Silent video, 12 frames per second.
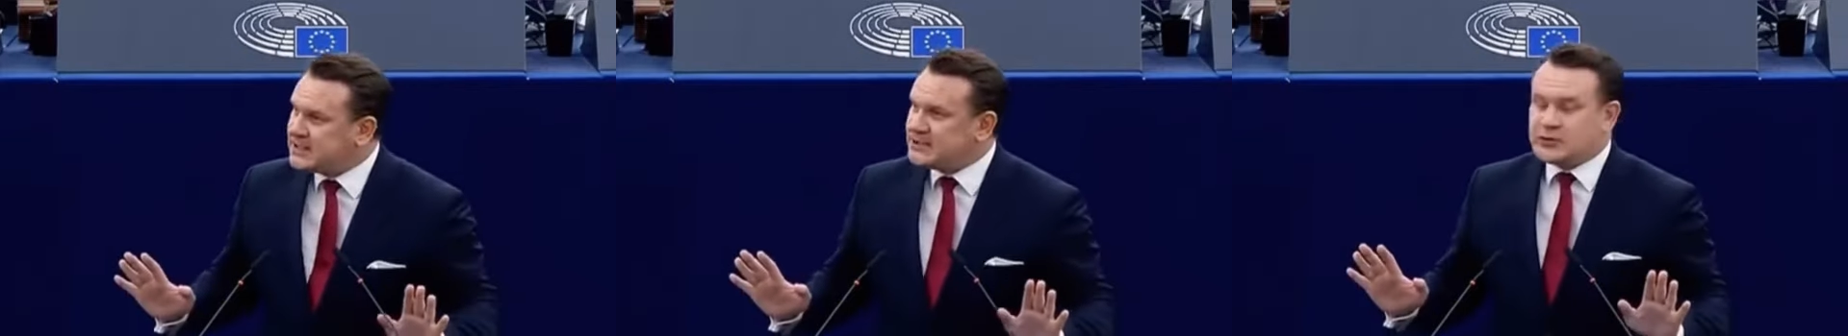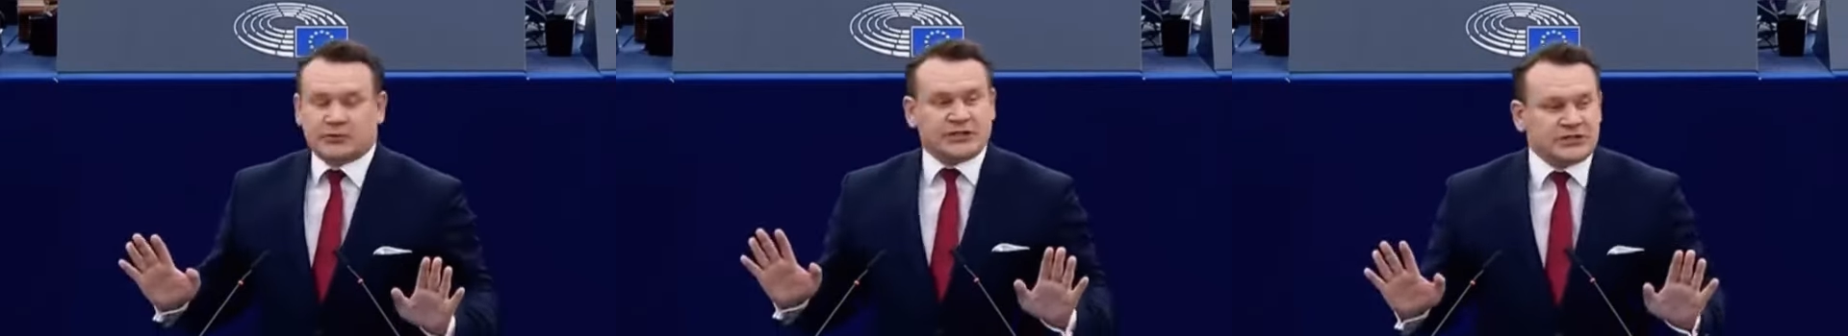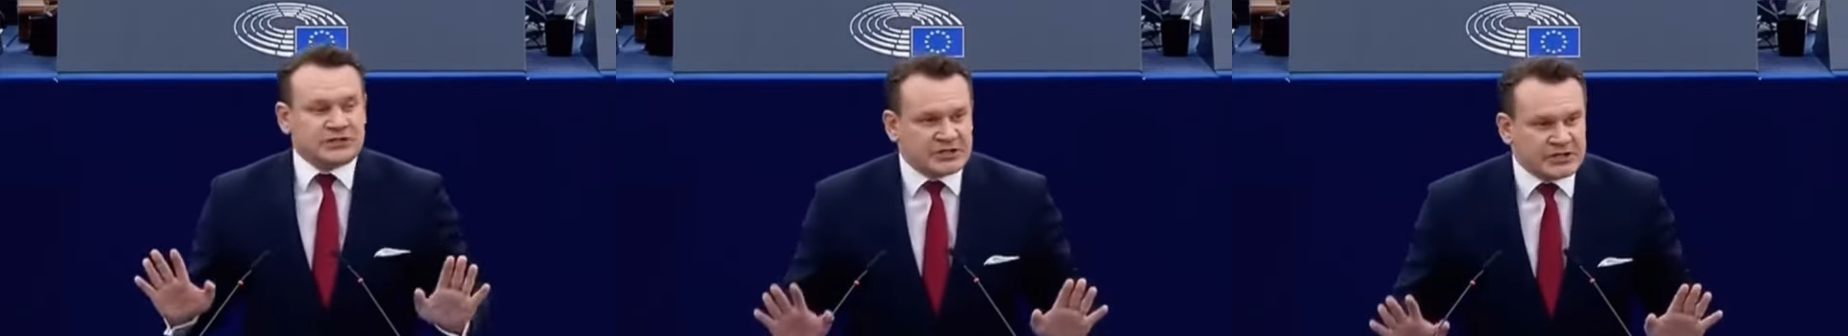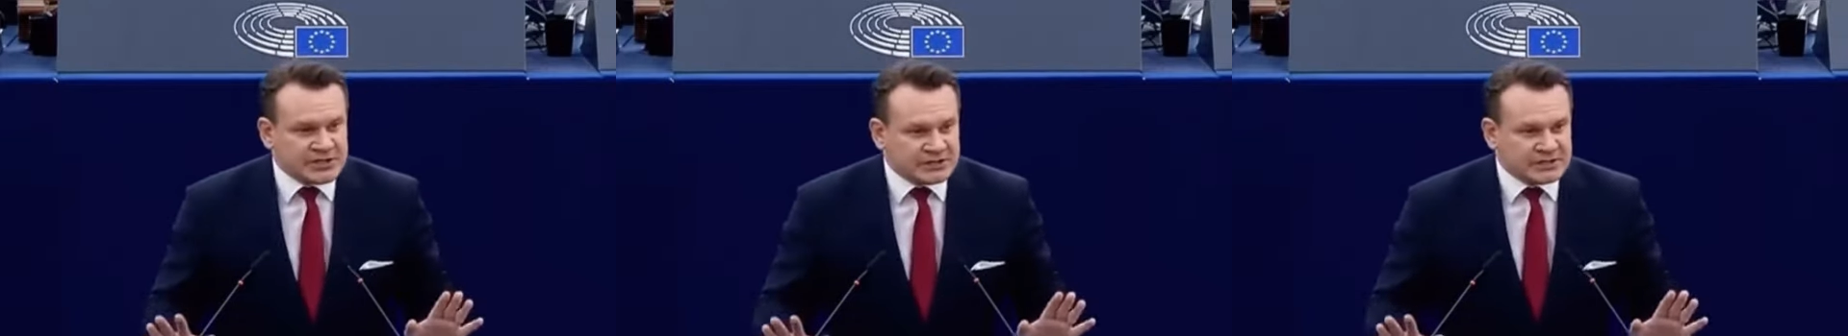your
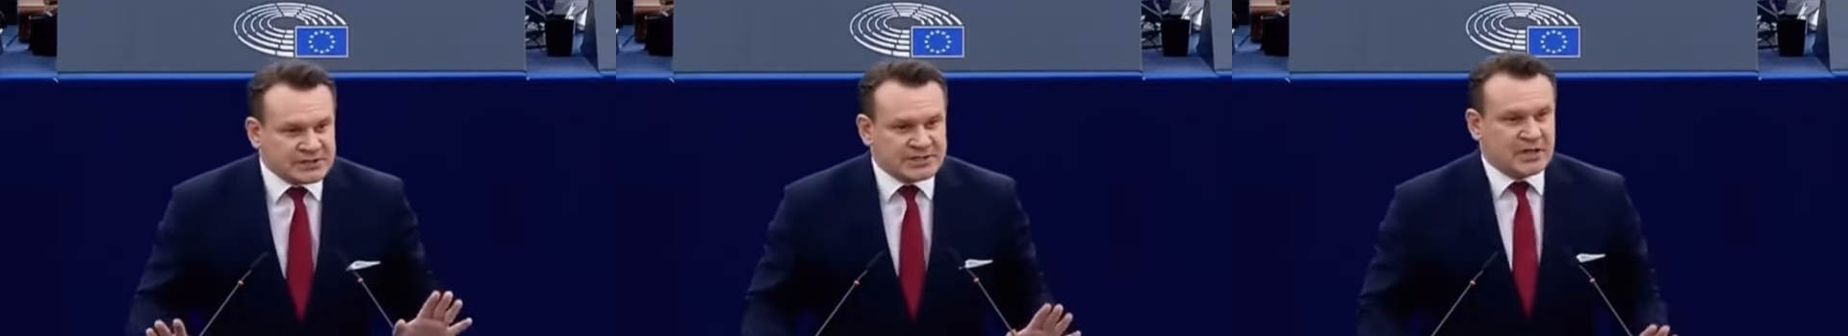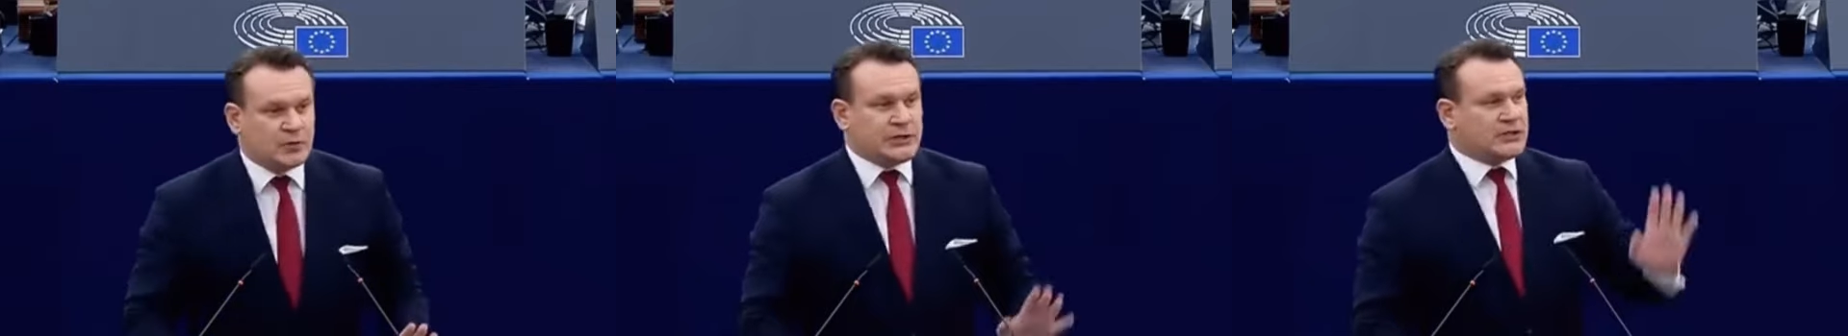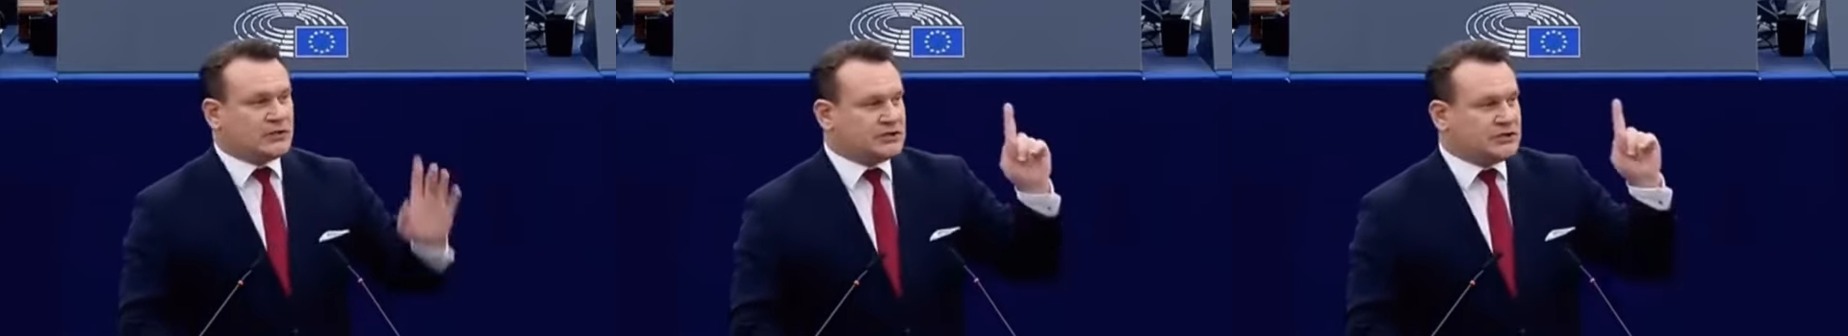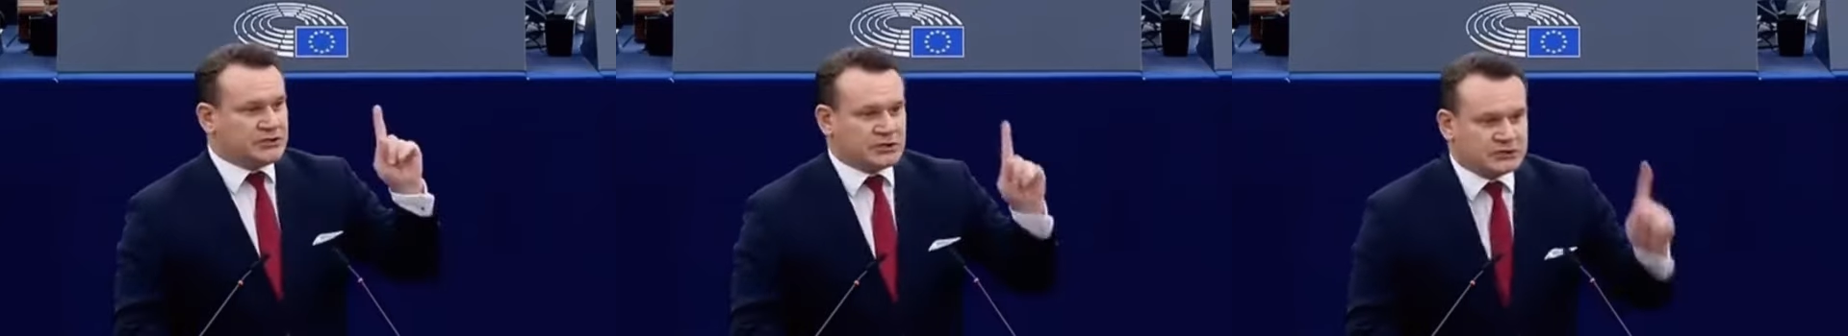engineers. We don't
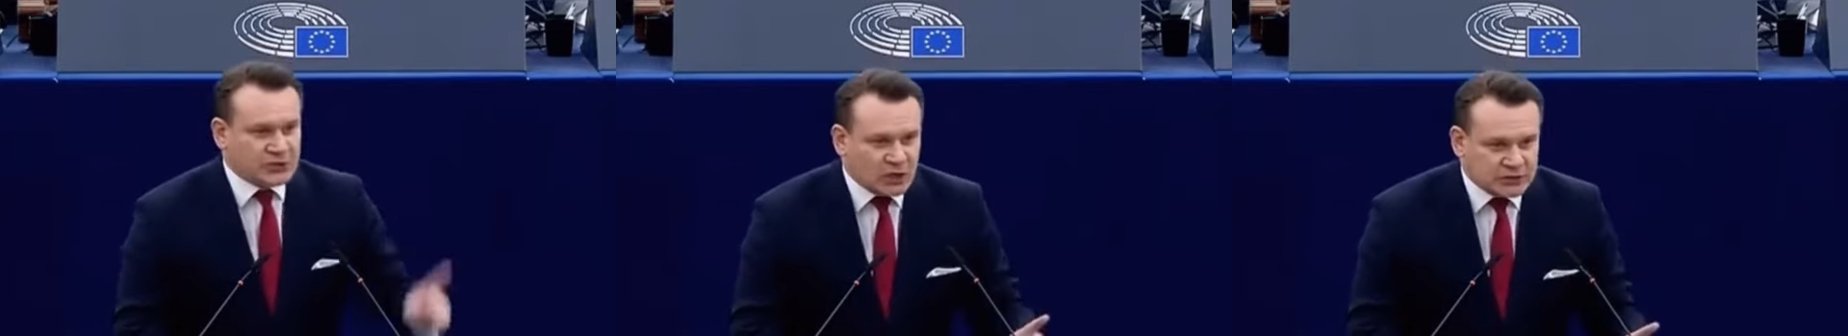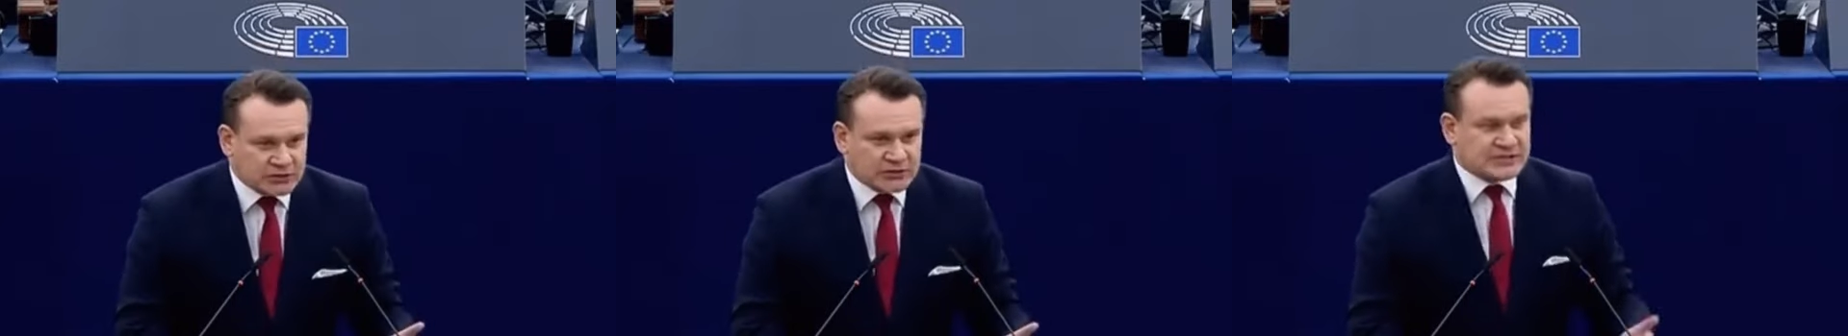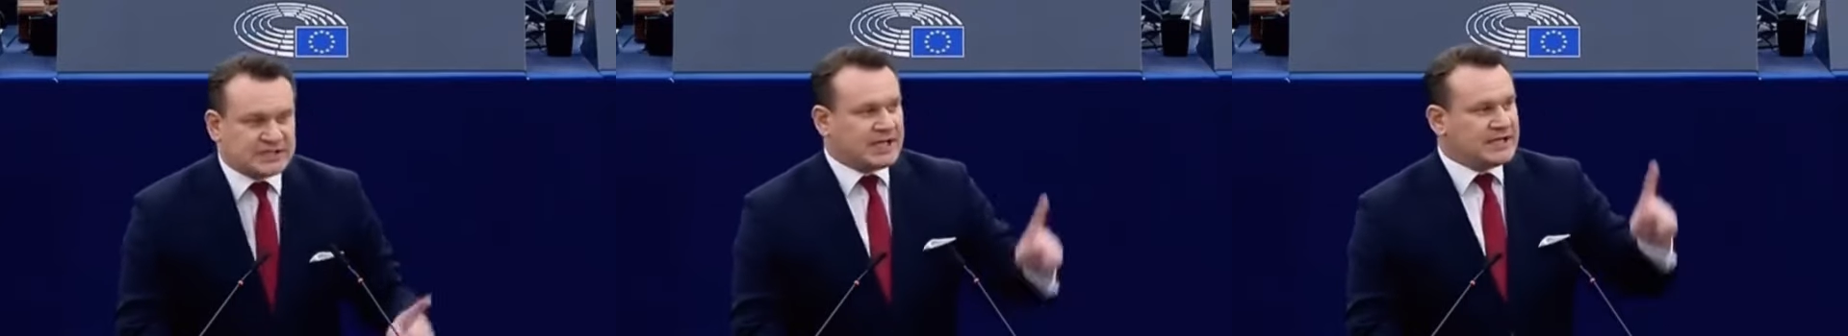need your doctors.